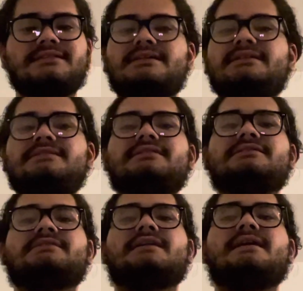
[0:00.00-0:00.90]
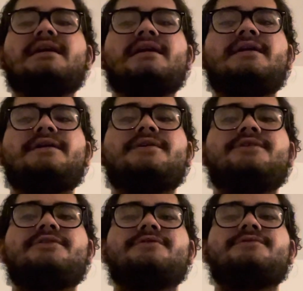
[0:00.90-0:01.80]
the easiest
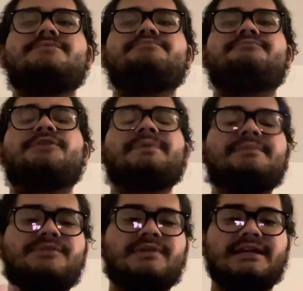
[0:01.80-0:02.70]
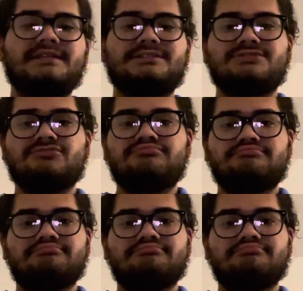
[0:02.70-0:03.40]
for people to relate to.